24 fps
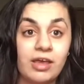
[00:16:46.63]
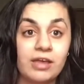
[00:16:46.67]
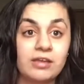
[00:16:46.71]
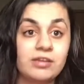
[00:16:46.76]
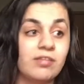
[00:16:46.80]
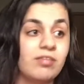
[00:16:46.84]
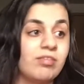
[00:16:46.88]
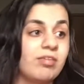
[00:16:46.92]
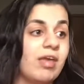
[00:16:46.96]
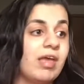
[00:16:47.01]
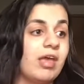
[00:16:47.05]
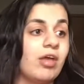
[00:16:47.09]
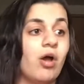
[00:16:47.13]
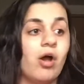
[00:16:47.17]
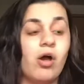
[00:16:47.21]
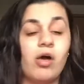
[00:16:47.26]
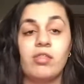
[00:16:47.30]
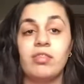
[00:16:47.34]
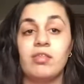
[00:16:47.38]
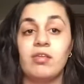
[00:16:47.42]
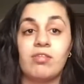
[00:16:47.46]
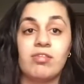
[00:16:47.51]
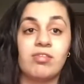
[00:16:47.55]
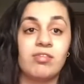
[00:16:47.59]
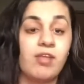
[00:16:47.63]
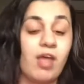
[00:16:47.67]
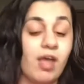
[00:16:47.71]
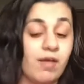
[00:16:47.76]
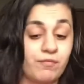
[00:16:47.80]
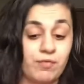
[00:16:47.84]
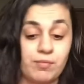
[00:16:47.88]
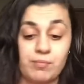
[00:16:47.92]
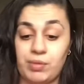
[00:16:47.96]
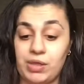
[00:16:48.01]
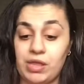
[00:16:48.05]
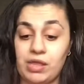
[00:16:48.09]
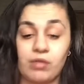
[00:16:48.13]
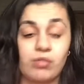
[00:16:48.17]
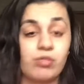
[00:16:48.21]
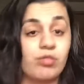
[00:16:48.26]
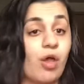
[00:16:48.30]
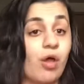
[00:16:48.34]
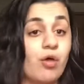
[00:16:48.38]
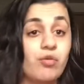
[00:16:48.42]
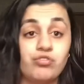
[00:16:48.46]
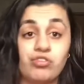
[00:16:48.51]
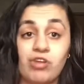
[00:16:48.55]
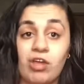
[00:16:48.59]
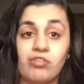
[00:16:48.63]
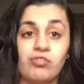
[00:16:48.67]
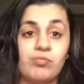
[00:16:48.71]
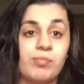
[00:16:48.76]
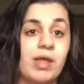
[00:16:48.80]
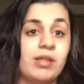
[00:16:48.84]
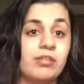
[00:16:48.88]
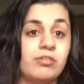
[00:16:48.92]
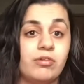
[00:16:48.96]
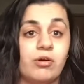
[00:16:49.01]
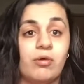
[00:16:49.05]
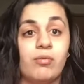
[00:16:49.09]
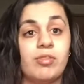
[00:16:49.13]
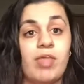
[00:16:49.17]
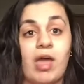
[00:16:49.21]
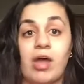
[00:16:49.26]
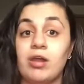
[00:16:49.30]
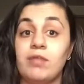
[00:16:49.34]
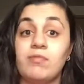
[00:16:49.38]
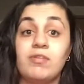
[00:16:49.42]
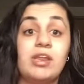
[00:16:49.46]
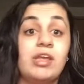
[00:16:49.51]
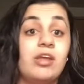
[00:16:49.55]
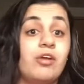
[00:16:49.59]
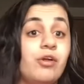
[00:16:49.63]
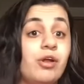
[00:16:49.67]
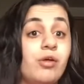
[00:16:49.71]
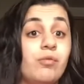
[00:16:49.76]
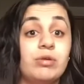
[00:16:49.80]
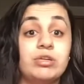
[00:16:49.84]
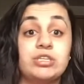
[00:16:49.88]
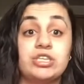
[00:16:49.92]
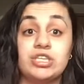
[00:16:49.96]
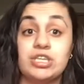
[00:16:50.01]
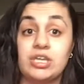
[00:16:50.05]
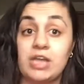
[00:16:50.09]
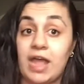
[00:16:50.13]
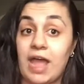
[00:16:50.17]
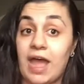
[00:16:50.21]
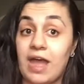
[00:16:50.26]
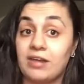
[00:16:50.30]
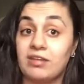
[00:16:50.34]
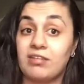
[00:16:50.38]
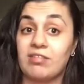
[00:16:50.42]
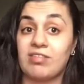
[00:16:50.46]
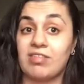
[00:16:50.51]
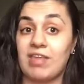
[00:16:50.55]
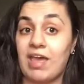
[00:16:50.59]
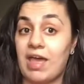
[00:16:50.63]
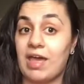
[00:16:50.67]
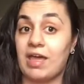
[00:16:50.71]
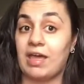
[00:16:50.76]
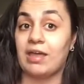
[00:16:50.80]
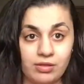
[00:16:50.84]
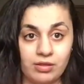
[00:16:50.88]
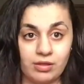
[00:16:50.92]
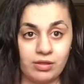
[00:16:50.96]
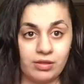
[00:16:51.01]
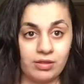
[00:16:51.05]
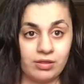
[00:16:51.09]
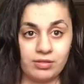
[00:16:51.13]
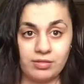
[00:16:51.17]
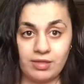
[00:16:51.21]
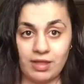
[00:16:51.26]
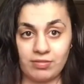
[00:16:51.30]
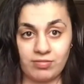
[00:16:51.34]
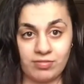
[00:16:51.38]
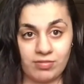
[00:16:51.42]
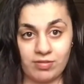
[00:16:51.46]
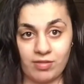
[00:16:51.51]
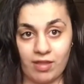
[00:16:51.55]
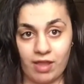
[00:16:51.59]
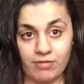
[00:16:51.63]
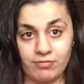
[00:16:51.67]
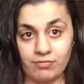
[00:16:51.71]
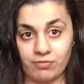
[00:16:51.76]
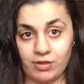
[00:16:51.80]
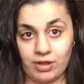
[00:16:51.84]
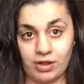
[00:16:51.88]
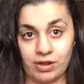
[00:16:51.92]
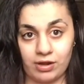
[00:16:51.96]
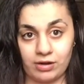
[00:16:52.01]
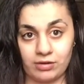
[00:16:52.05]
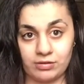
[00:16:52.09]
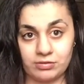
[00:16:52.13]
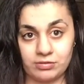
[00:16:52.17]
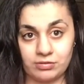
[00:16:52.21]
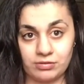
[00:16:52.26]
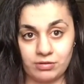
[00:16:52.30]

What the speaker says: to saying all this stuff and being so judgmental without even hearing what she had to say. That's not fair.